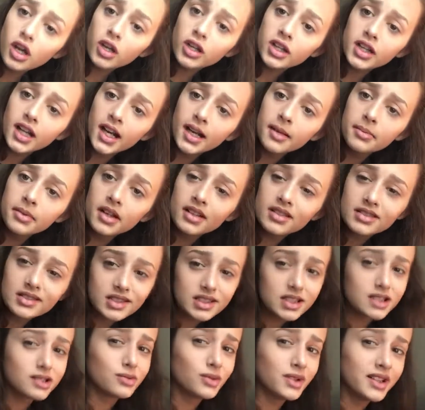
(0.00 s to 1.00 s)
dark
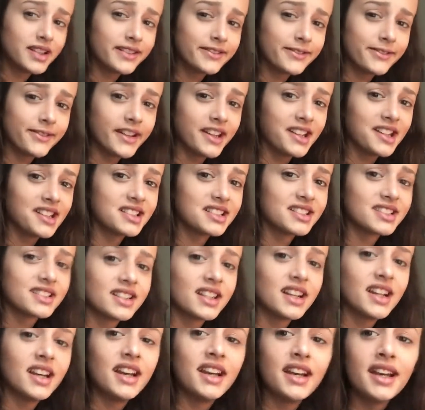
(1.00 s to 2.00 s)
eyebrows, a weird face,
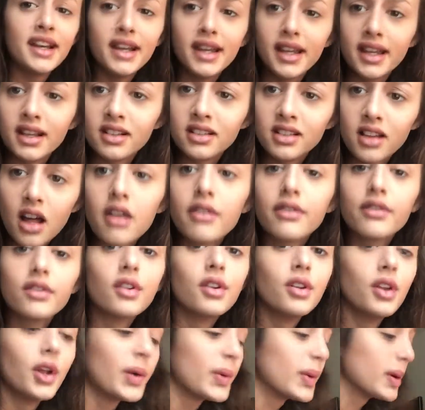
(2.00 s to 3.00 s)
and a lot of
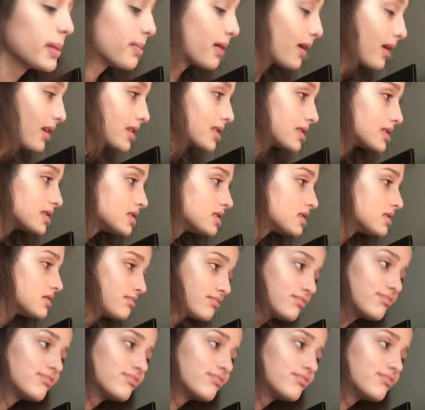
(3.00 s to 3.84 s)
glowy parts.